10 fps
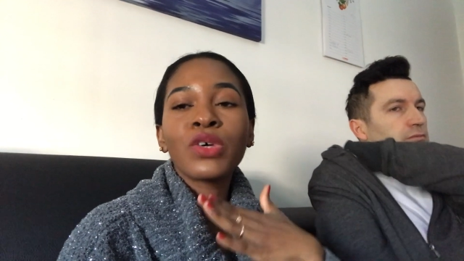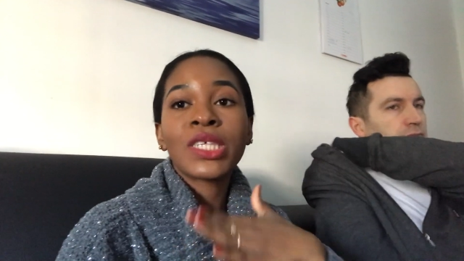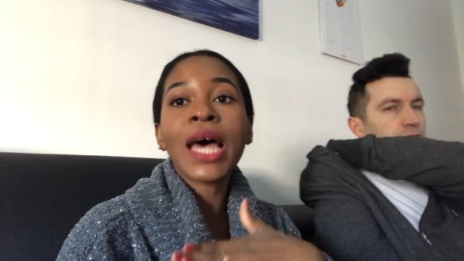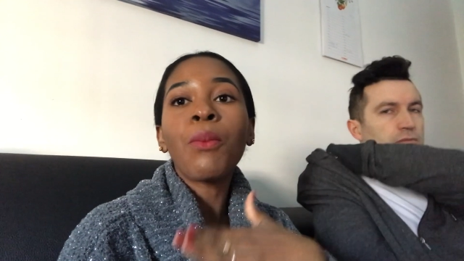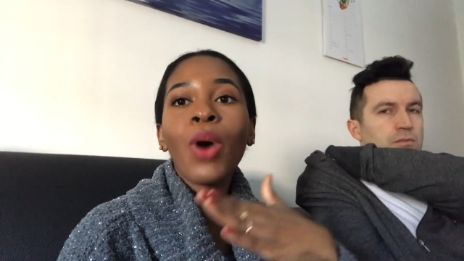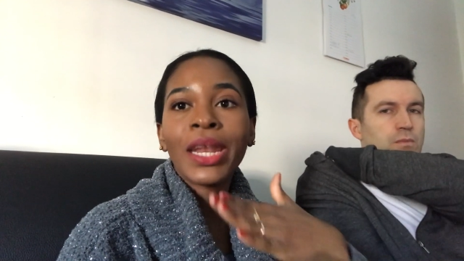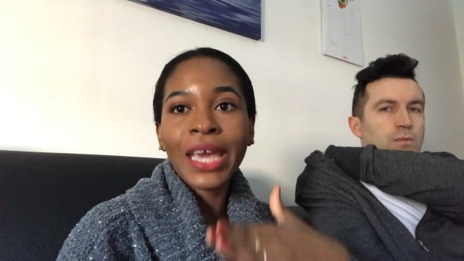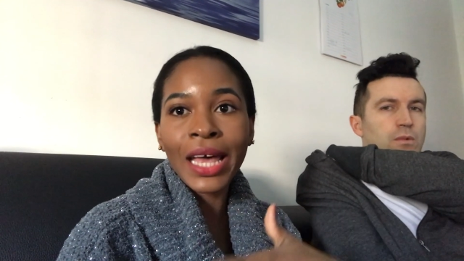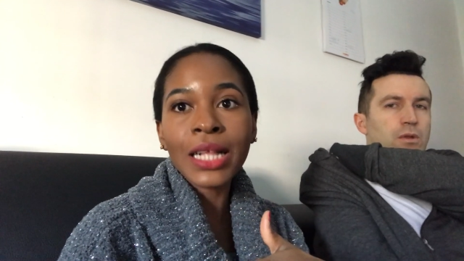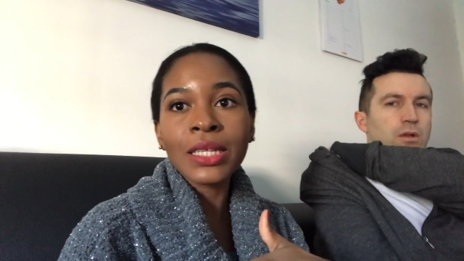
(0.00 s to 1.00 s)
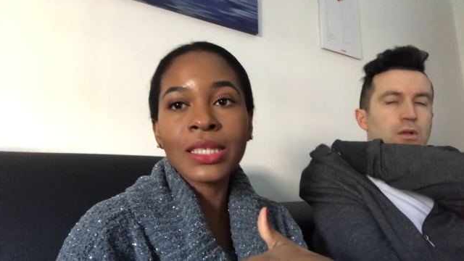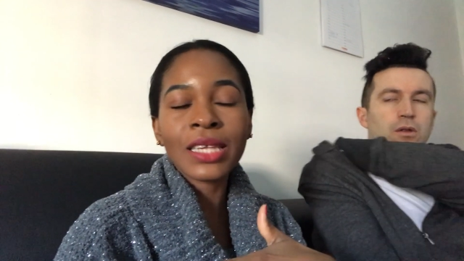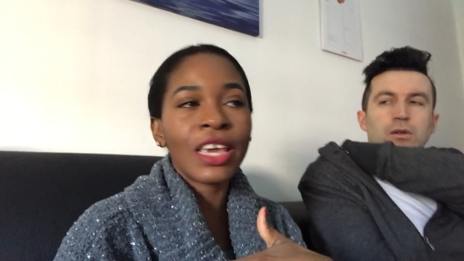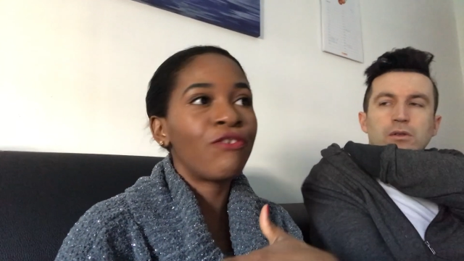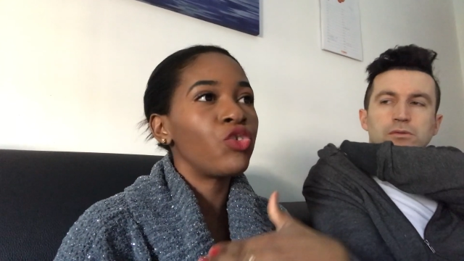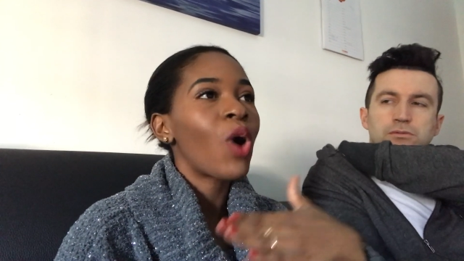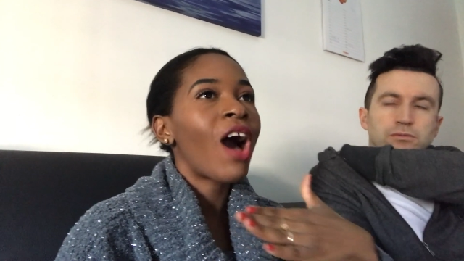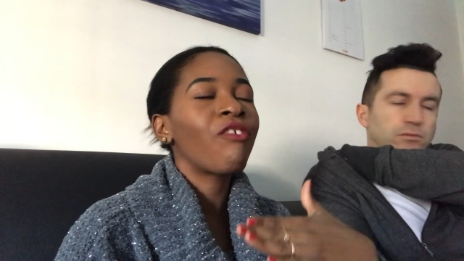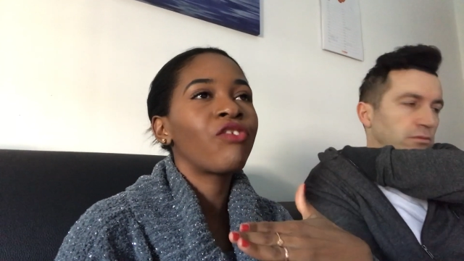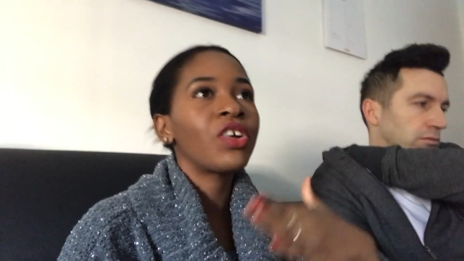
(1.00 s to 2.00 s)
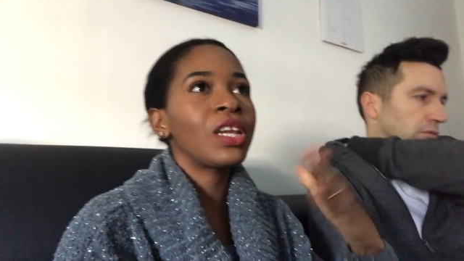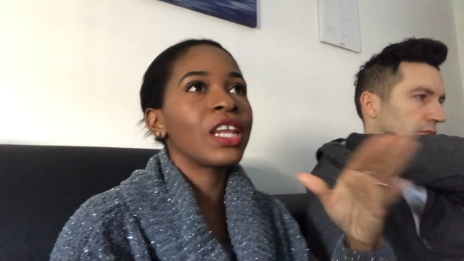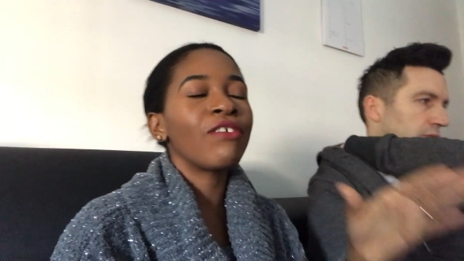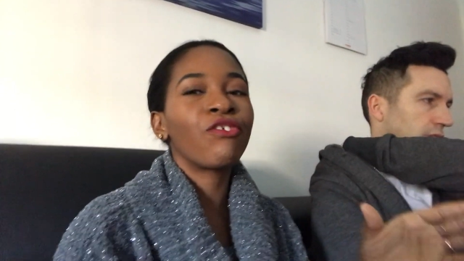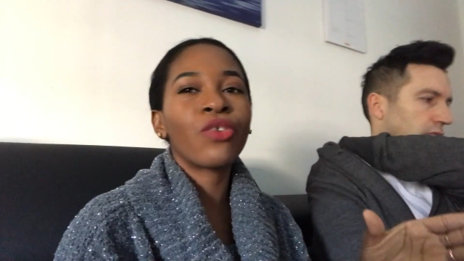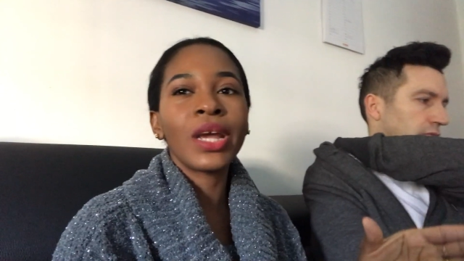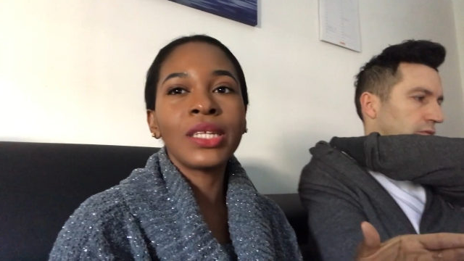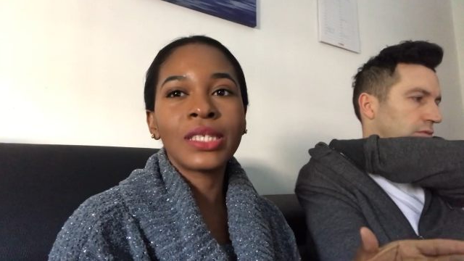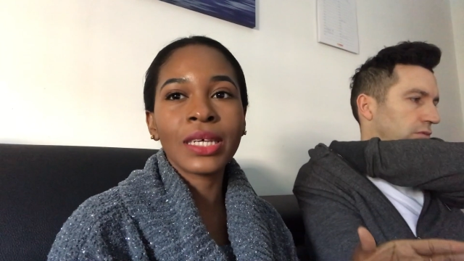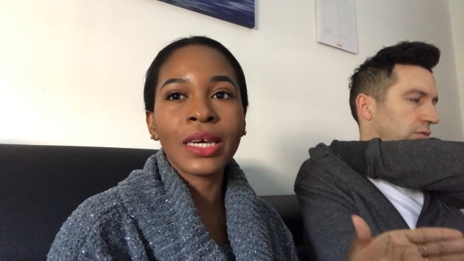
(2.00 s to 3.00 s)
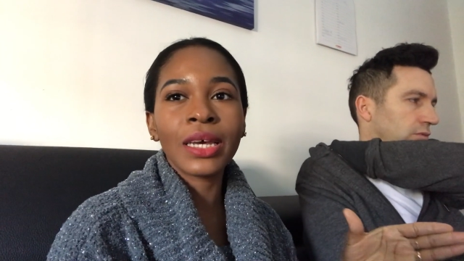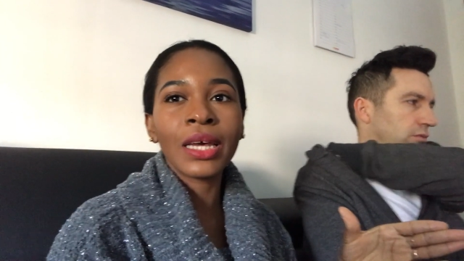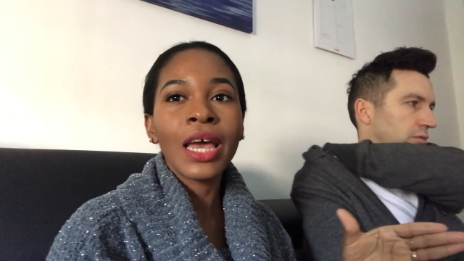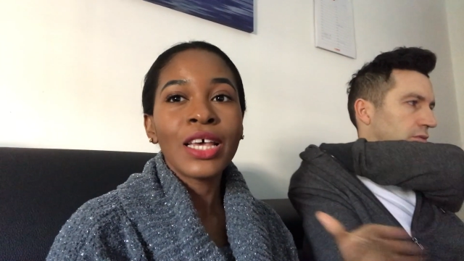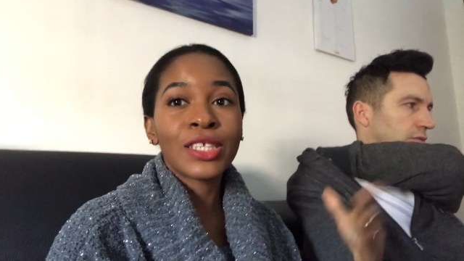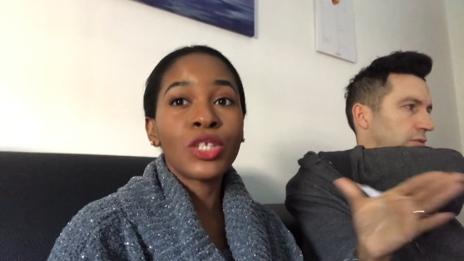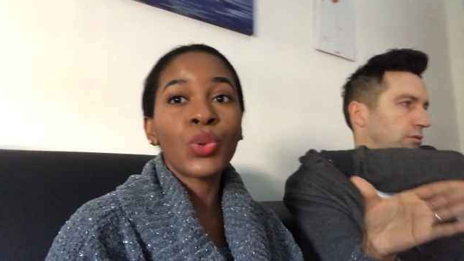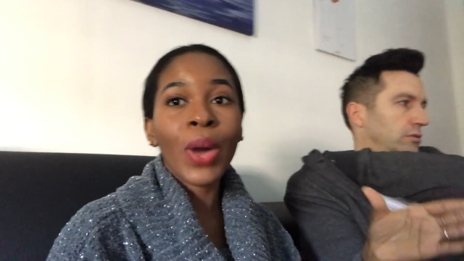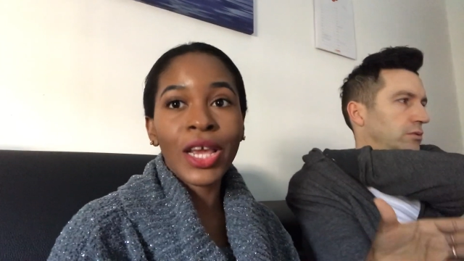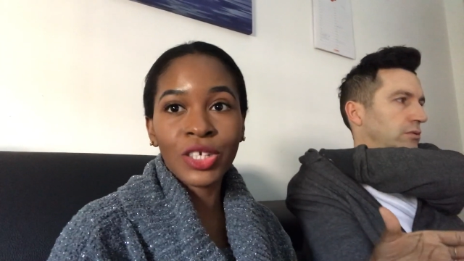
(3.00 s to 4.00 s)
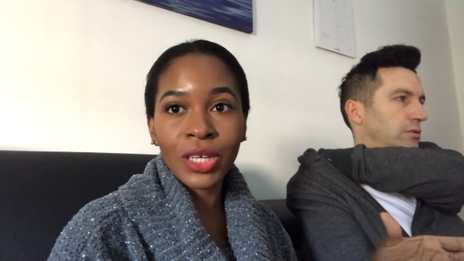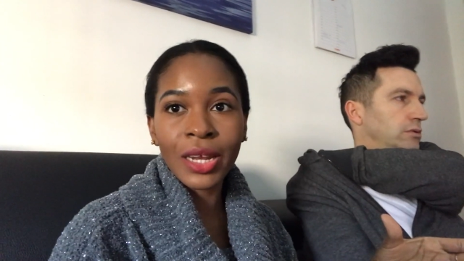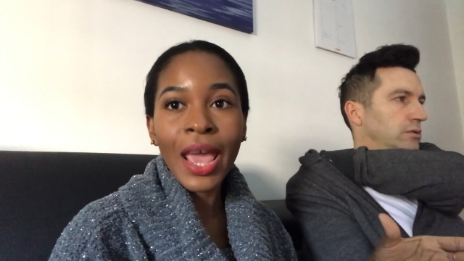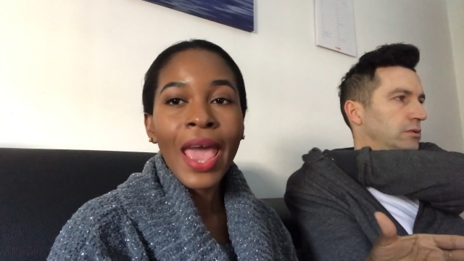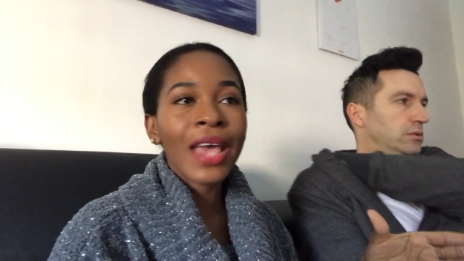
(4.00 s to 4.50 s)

Speaker 1: for someone else if you have a different uh, situation.